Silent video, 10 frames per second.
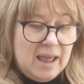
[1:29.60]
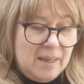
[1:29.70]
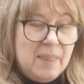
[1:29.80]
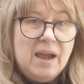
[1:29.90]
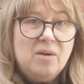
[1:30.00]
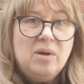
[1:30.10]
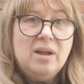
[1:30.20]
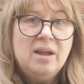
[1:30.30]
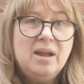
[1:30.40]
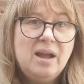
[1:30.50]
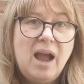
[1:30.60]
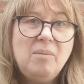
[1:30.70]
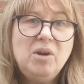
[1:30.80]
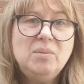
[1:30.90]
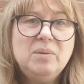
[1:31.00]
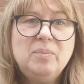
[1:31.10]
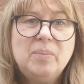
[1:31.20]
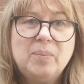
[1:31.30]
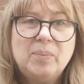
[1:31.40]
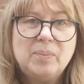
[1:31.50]
Now I'm going to be
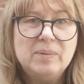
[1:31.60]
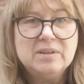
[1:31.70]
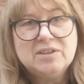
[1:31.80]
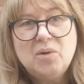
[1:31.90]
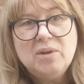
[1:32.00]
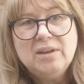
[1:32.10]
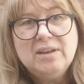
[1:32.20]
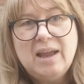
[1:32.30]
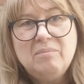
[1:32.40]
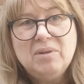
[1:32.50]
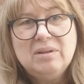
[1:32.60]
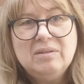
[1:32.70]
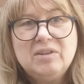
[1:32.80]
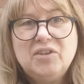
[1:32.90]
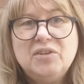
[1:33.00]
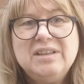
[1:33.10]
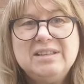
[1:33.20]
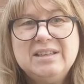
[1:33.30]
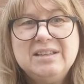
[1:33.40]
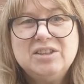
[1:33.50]
sowing them in 3
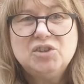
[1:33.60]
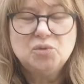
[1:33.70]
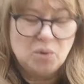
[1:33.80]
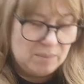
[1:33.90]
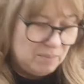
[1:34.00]
seeds to a